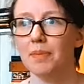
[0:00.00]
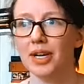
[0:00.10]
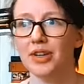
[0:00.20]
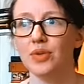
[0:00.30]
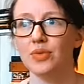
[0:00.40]

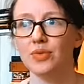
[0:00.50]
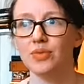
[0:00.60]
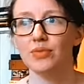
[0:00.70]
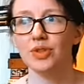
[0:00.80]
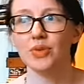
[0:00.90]
but
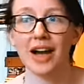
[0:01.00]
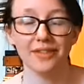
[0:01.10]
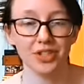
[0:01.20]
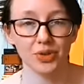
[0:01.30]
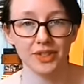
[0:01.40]
you you
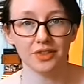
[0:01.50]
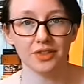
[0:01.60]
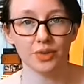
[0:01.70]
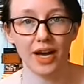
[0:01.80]
have choices.